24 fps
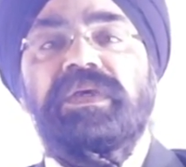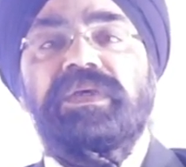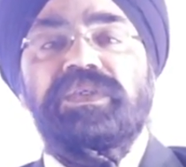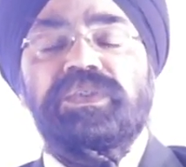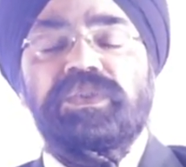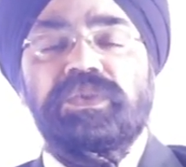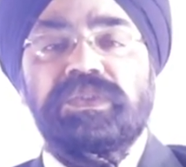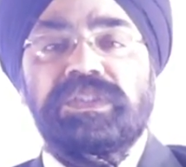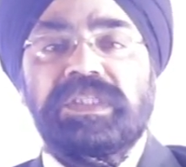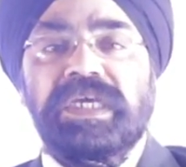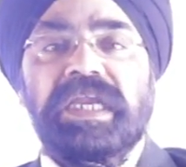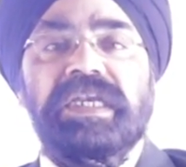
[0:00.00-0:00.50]

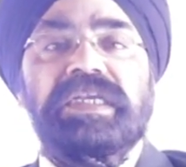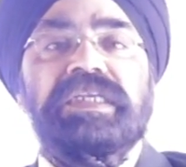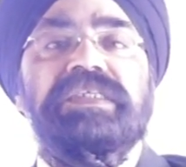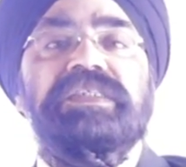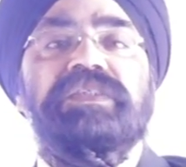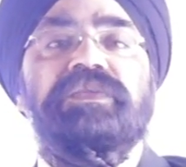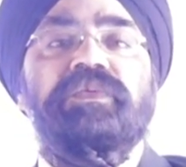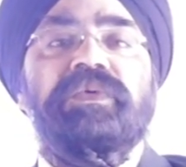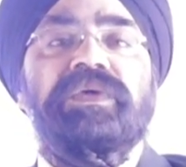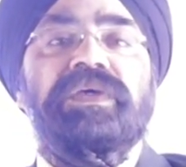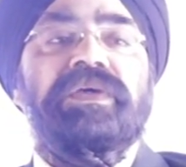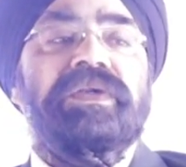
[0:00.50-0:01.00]
So that
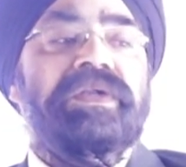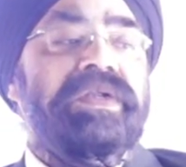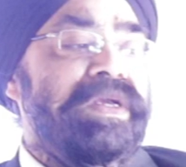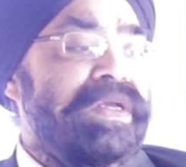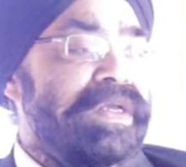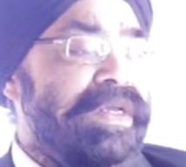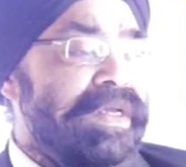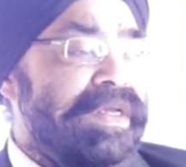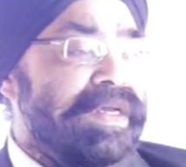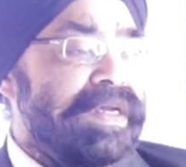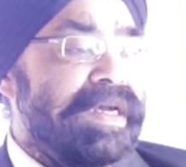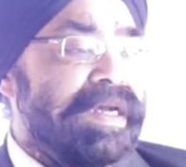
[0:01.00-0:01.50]
is where
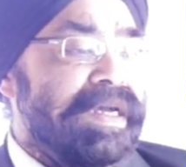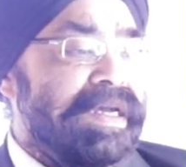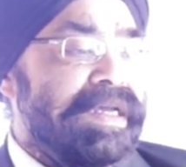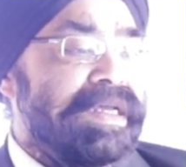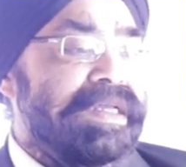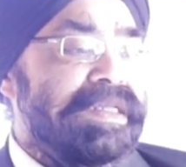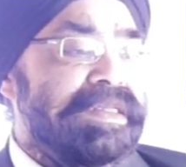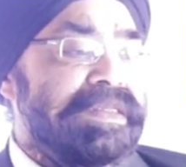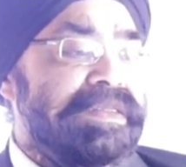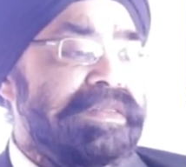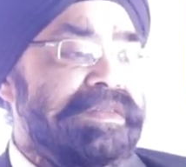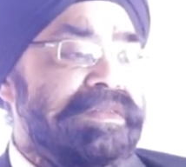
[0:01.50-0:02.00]

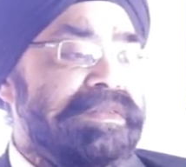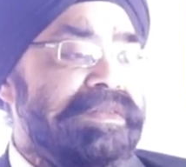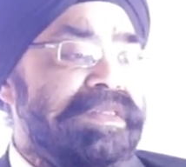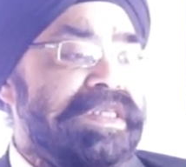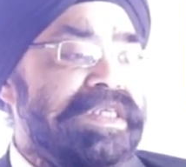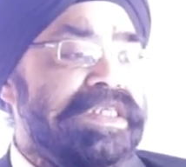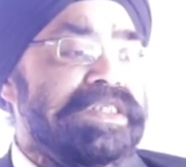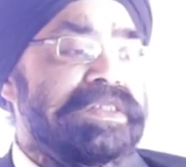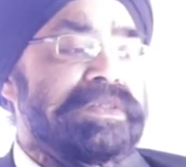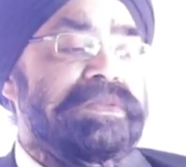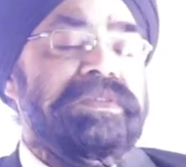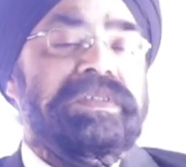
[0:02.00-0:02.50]

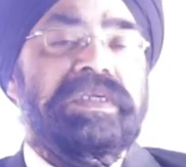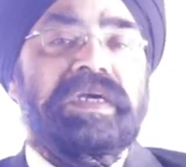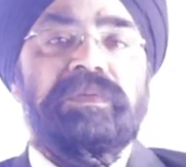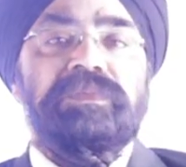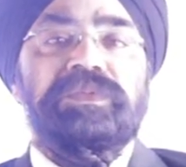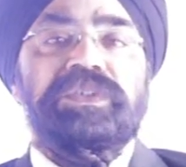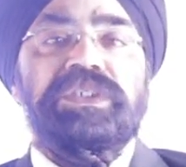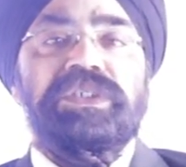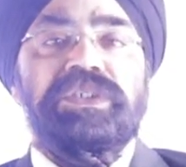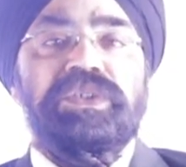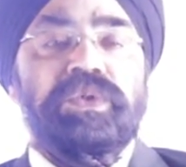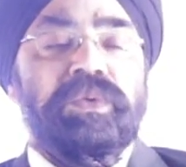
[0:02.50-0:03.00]
this
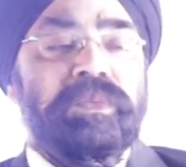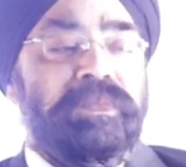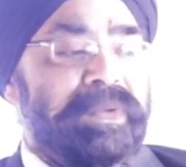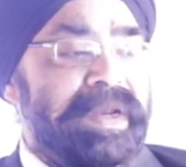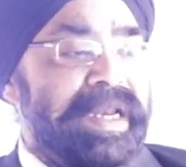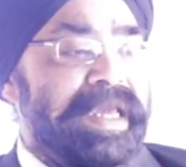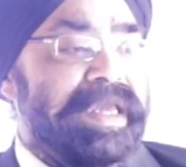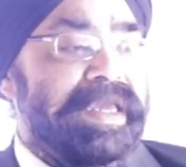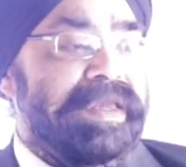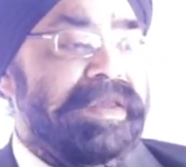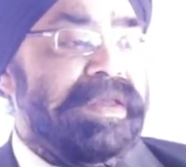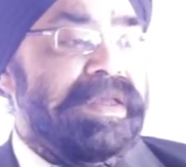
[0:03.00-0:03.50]
comes into
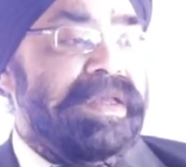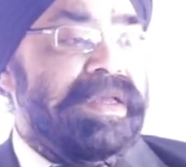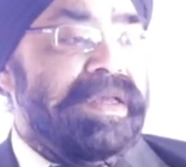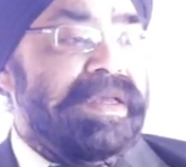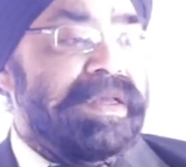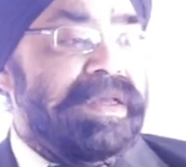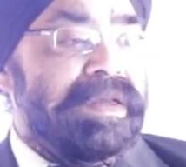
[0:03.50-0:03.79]
play.